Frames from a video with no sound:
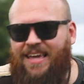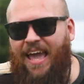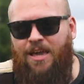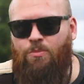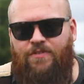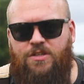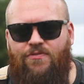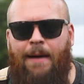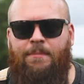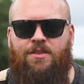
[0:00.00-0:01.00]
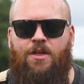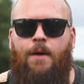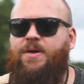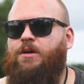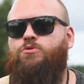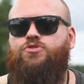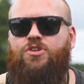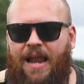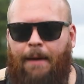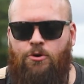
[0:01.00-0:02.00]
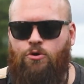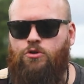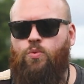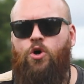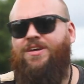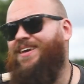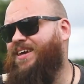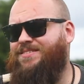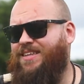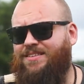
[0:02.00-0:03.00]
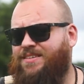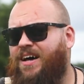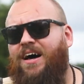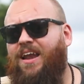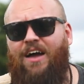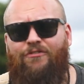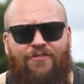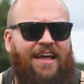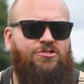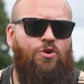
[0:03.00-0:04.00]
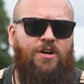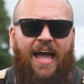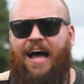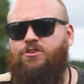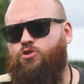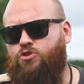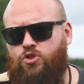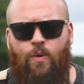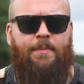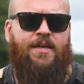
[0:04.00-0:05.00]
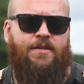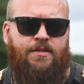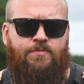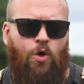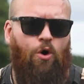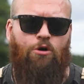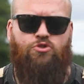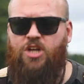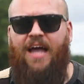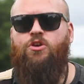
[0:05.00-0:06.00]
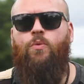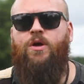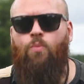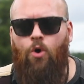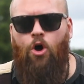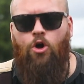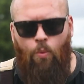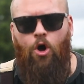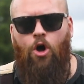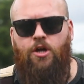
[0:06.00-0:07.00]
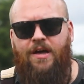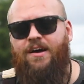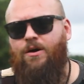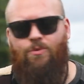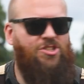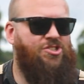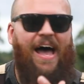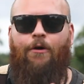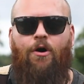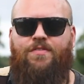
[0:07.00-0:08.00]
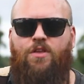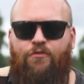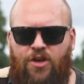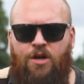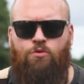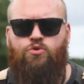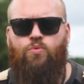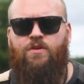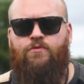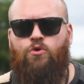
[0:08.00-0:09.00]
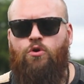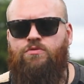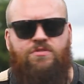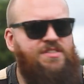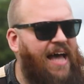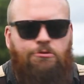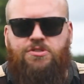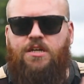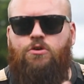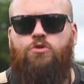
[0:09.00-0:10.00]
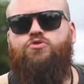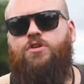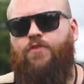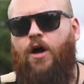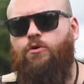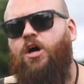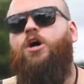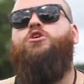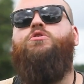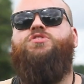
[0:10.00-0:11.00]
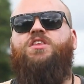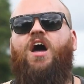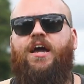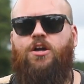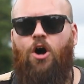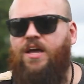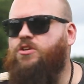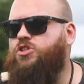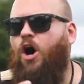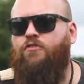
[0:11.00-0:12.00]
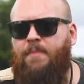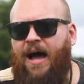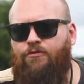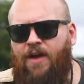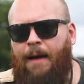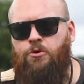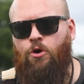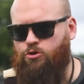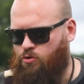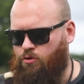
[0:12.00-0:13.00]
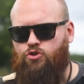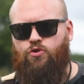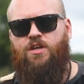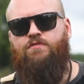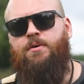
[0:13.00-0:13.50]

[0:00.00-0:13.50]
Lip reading: game with its family that appeals to the Labrador's working instinct, like fetch or catch or swimming, or genuine work, which is out in the fields with gun-touting country folk using the iconic soft-mouth Labrador to retrieve